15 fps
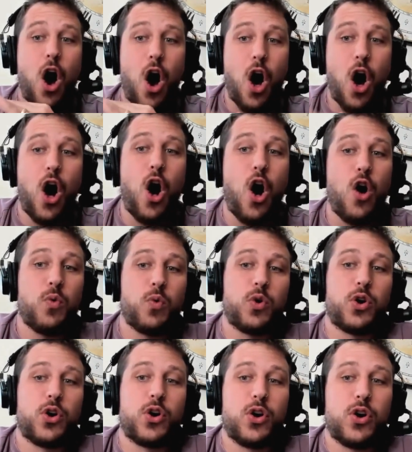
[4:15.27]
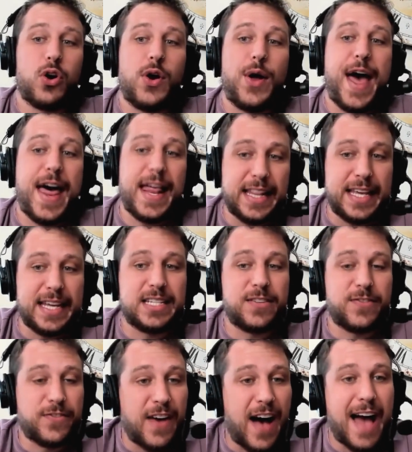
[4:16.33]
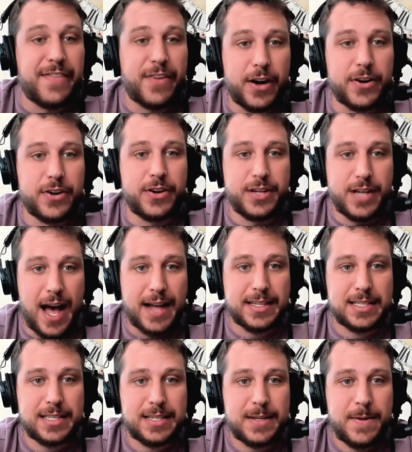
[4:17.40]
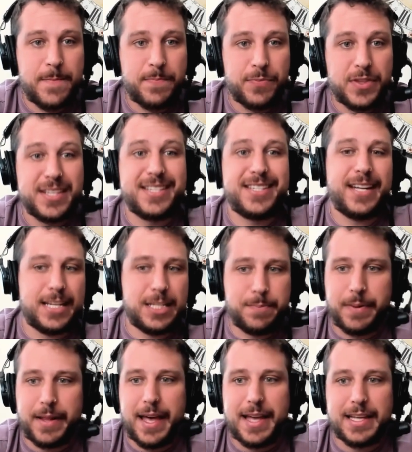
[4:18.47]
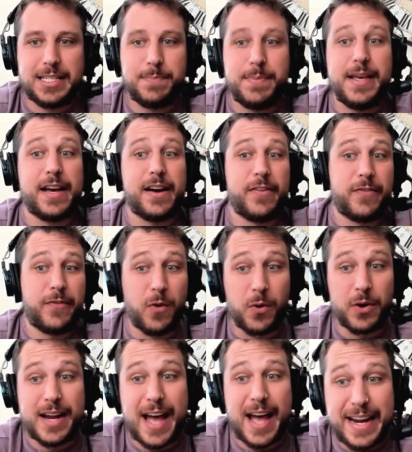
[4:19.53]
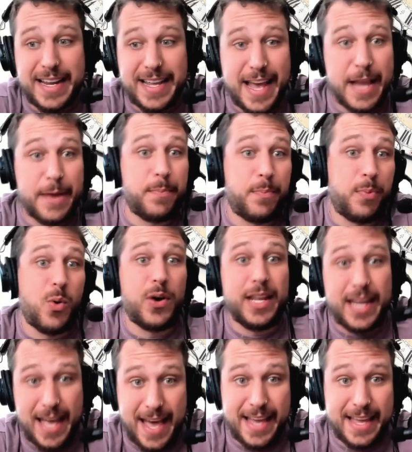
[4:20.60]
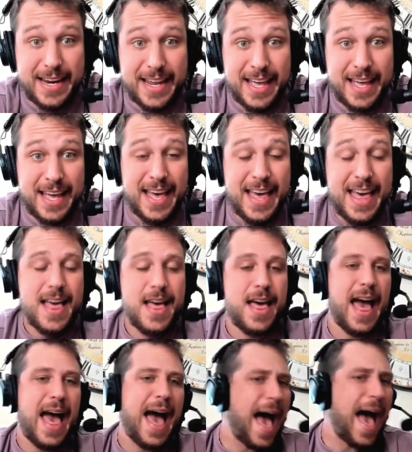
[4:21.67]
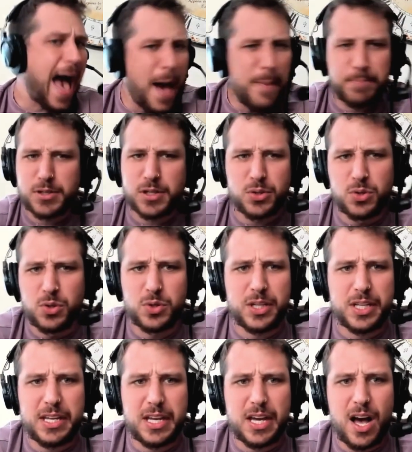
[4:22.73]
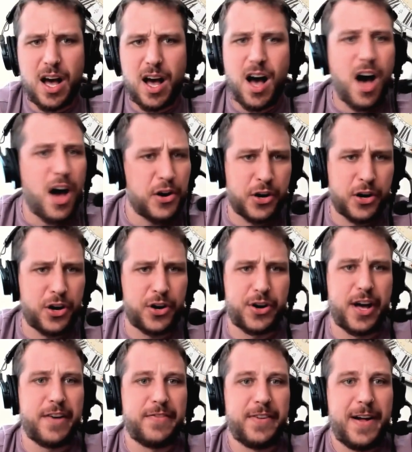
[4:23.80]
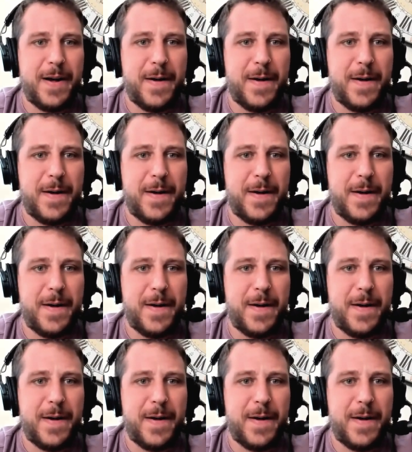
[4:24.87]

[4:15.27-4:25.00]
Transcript: all were at least 500 dots. Sixth place being a 498.8. Absolutely unheard of